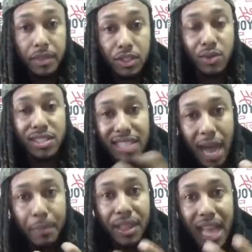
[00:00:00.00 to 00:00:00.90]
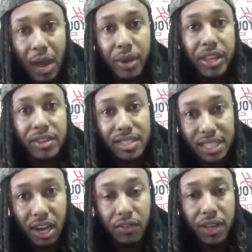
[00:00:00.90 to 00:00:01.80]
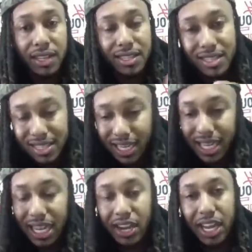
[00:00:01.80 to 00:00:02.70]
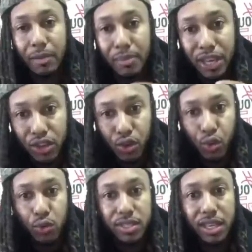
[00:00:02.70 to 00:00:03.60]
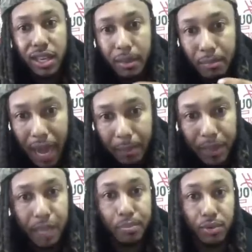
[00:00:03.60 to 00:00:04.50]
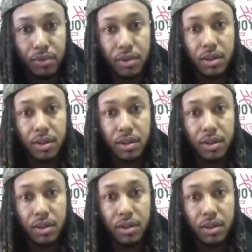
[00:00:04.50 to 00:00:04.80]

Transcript: So stop allowing yourself to sit here and be used by people.